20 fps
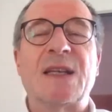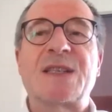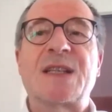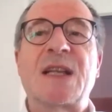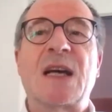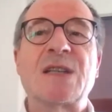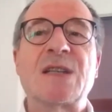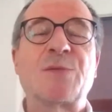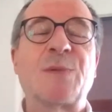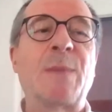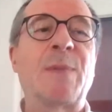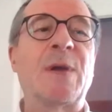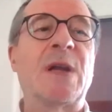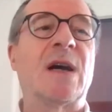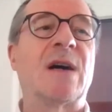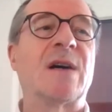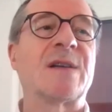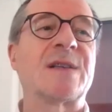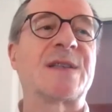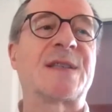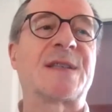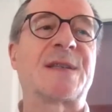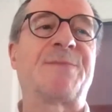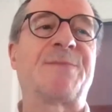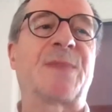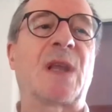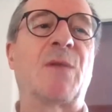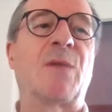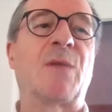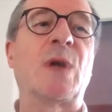In the STARS webinars,
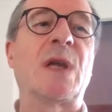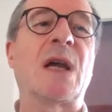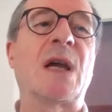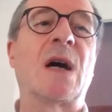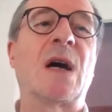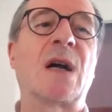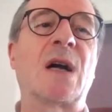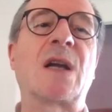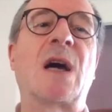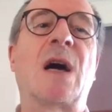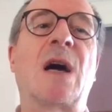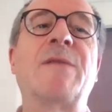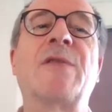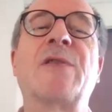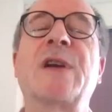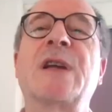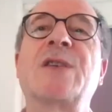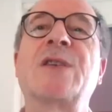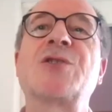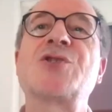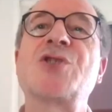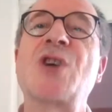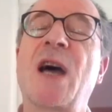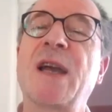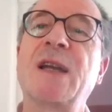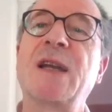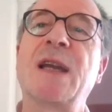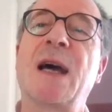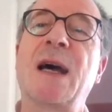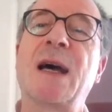we are covering
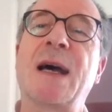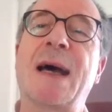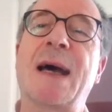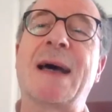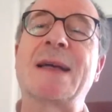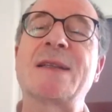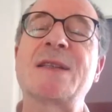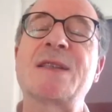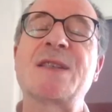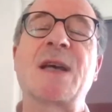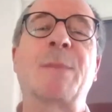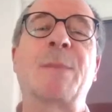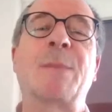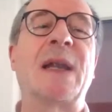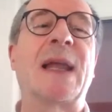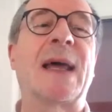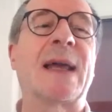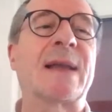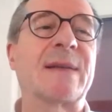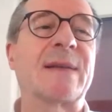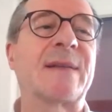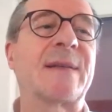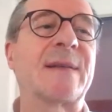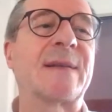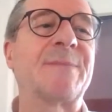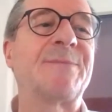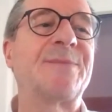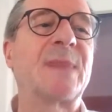China at some length.